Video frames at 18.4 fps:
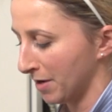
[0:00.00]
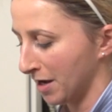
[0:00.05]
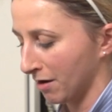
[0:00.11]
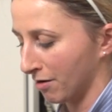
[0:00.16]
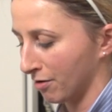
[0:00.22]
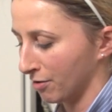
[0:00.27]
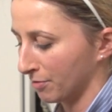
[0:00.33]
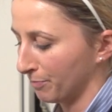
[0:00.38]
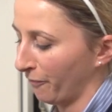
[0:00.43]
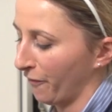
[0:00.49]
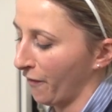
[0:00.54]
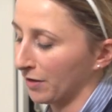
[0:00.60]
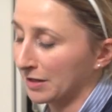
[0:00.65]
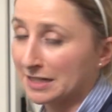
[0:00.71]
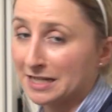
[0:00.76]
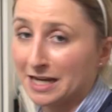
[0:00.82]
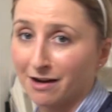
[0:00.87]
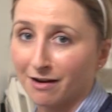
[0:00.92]
be a good
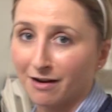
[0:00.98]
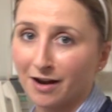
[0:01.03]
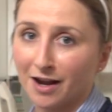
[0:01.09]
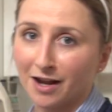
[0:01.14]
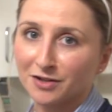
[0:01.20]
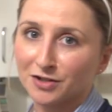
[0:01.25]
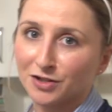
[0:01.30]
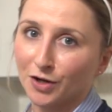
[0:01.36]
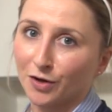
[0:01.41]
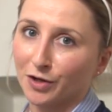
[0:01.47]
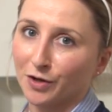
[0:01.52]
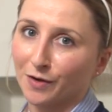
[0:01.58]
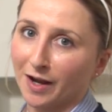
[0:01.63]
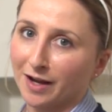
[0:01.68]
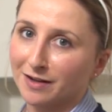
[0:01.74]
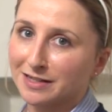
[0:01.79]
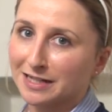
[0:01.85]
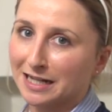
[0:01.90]
volunteer and show
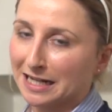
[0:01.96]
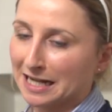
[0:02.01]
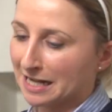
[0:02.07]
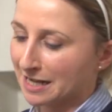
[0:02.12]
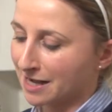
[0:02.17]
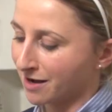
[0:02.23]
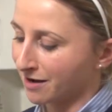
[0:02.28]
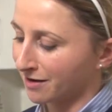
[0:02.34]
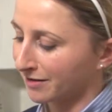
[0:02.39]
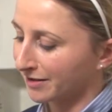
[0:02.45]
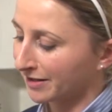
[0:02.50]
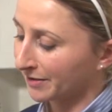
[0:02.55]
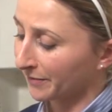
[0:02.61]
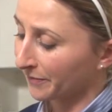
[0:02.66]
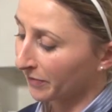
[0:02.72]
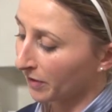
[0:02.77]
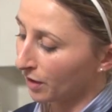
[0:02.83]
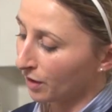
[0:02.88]
you how to clean ears.
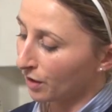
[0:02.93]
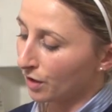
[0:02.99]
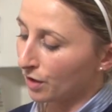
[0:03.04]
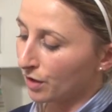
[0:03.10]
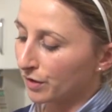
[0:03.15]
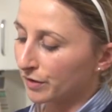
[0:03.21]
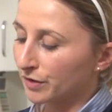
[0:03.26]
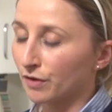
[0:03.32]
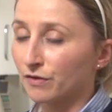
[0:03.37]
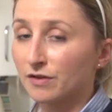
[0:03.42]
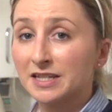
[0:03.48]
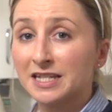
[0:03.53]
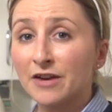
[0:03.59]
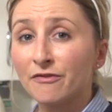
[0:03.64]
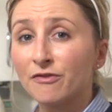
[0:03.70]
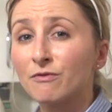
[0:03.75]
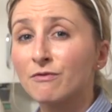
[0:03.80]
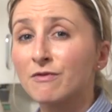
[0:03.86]
So there's
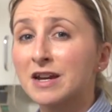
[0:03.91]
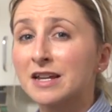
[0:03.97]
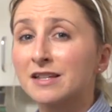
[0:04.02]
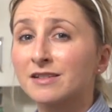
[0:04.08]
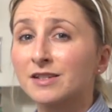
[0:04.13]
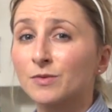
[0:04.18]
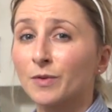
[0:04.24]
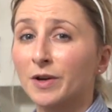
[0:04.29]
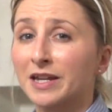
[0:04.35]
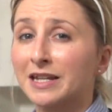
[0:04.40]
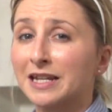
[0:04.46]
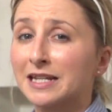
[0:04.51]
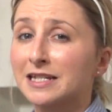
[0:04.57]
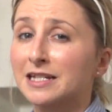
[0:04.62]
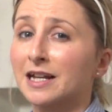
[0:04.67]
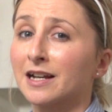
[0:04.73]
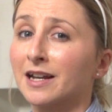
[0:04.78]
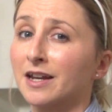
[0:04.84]
different reasons why you
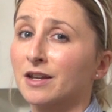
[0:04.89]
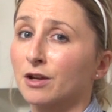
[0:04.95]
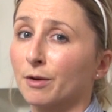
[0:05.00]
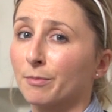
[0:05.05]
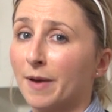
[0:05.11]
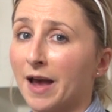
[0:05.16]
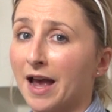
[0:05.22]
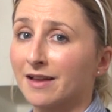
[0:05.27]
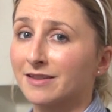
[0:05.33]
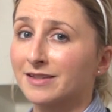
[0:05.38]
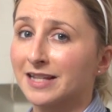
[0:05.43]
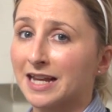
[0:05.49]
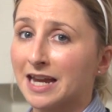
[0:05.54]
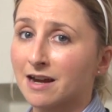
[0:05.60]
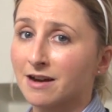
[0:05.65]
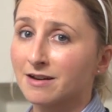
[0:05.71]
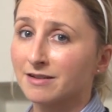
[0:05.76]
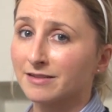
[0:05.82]
need to clean your pet's
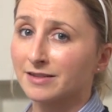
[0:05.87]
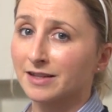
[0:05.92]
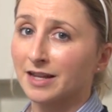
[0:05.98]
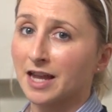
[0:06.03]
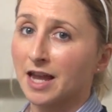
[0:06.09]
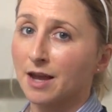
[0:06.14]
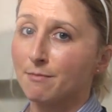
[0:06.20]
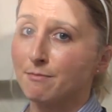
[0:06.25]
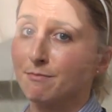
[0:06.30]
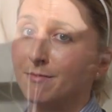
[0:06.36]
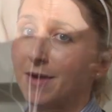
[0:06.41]
ears. It